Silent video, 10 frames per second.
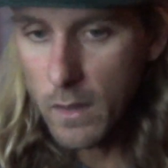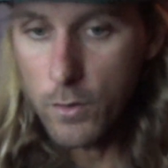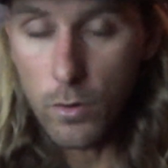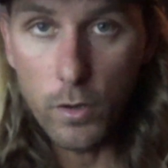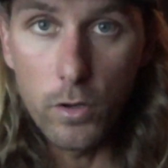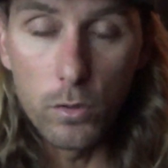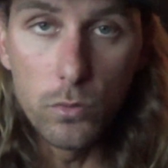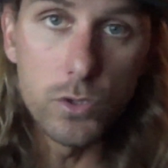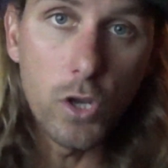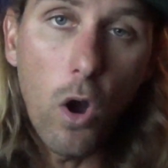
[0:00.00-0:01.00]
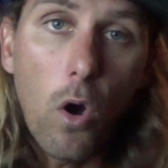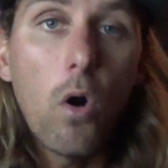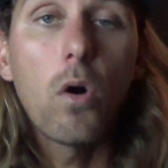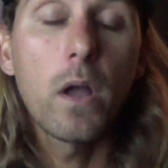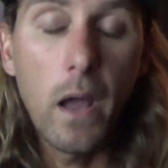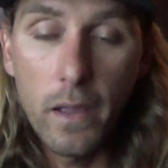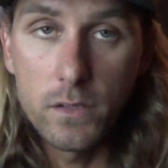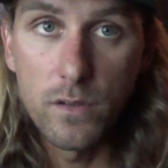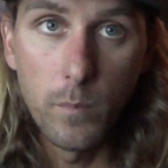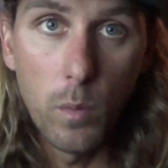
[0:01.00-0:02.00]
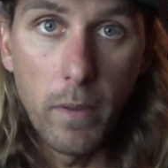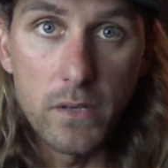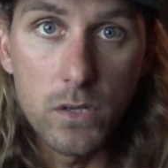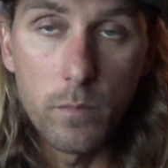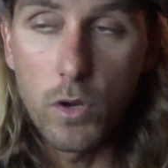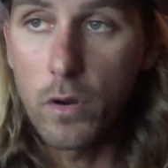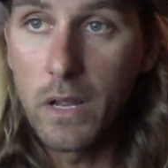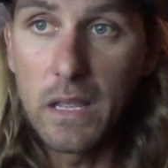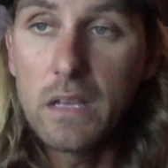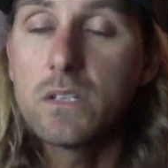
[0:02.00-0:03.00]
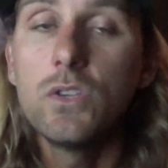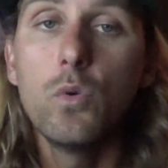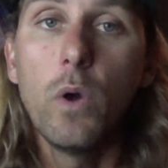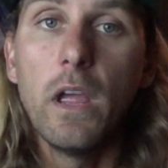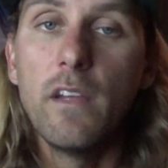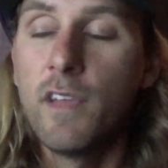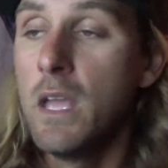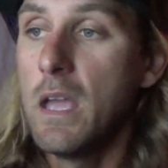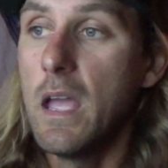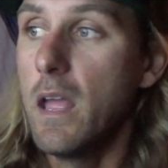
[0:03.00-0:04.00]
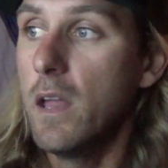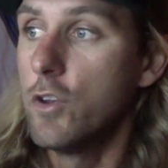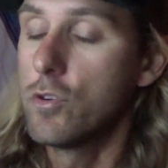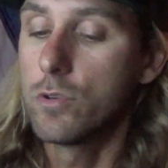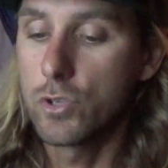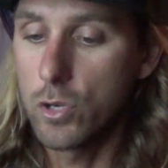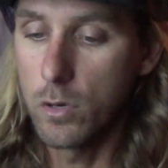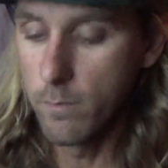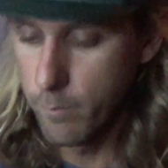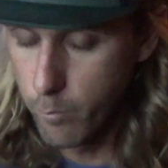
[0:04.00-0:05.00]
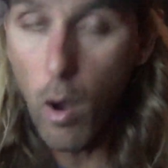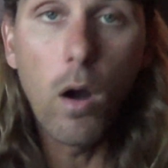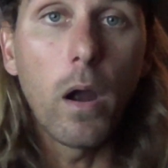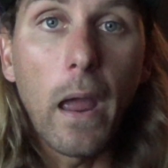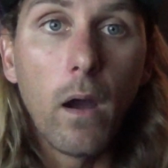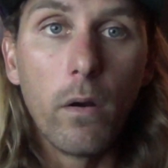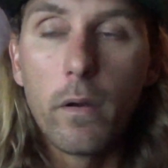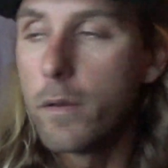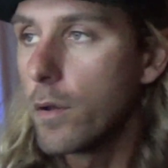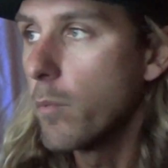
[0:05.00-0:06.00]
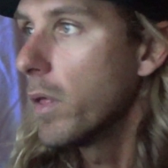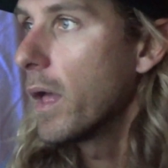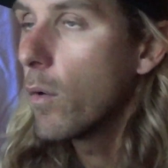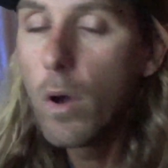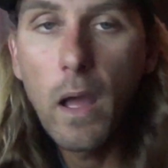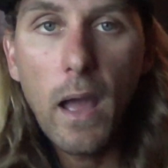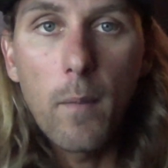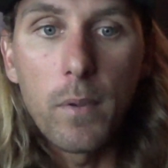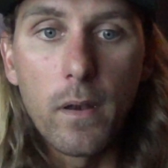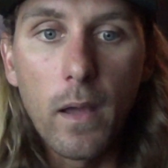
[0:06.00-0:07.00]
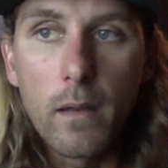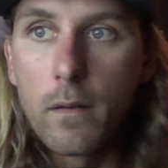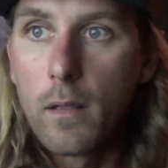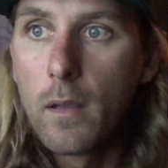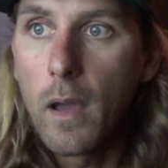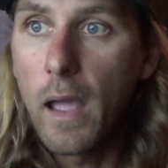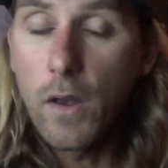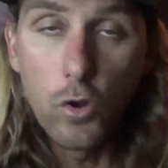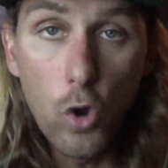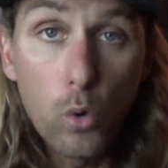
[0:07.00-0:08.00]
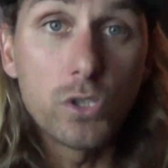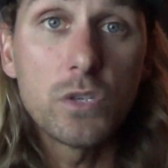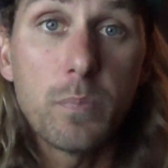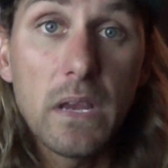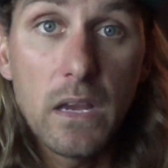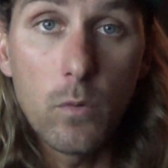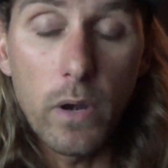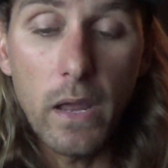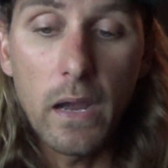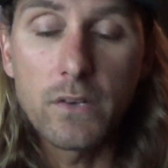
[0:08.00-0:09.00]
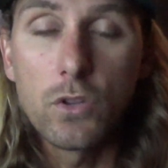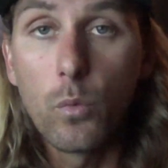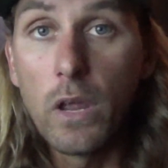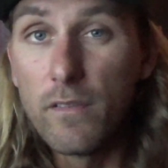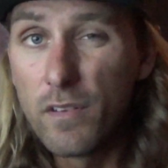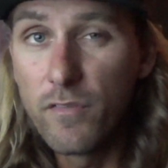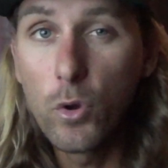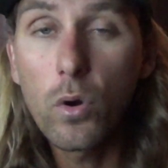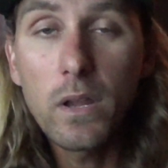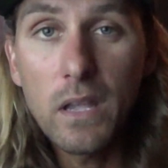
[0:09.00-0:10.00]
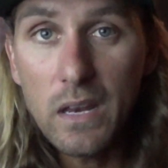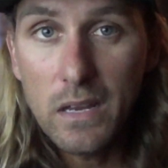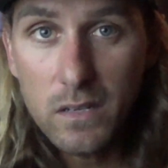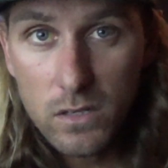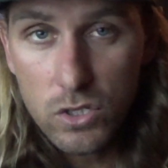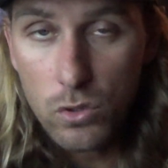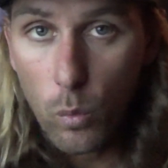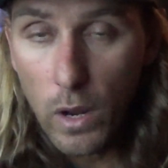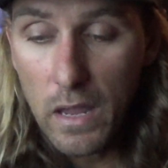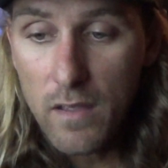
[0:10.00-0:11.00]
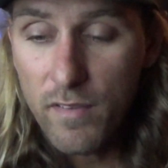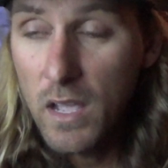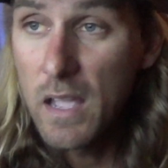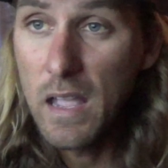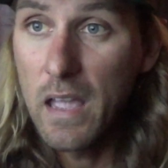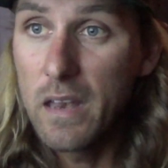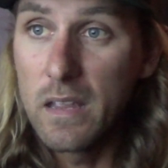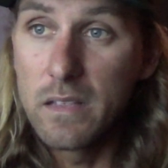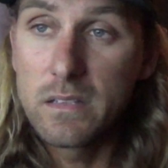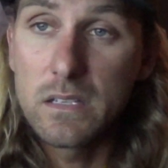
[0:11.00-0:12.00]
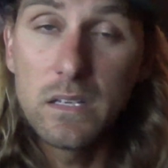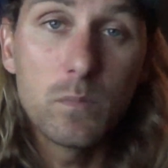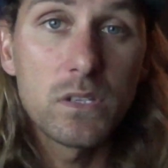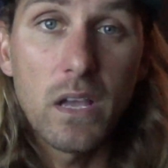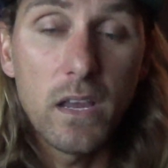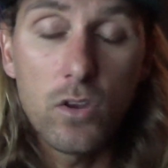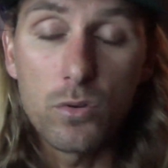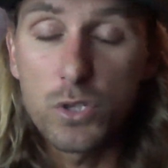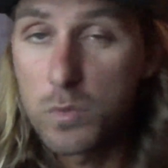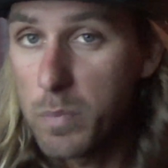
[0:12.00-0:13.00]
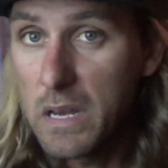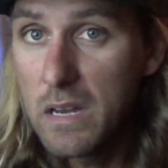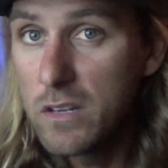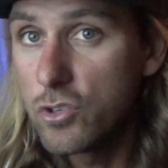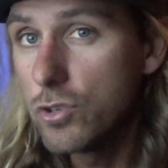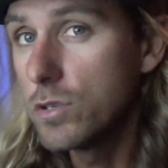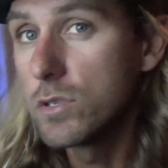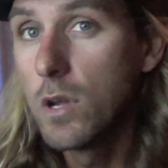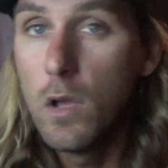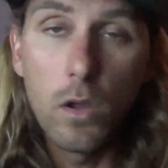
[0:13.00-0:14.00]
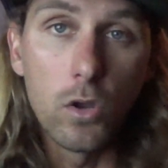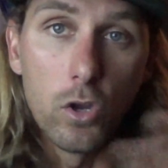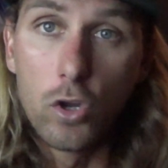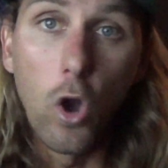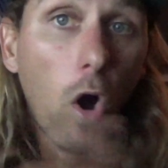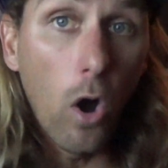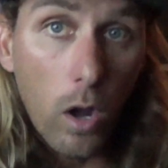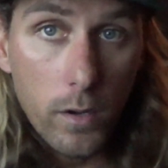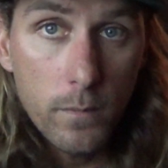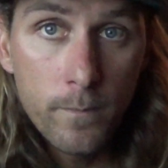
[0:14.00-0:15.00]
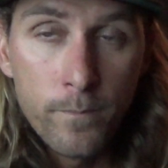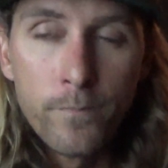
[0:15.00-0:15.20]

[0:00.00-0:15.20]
You're going to lose all kinds of momentum. You're going to get to the wave and you're just going to bog out, and you're going to be like, what happened? I had no speed when I got to the wave. If you're getting to the wave and it seems like your speed is just gone,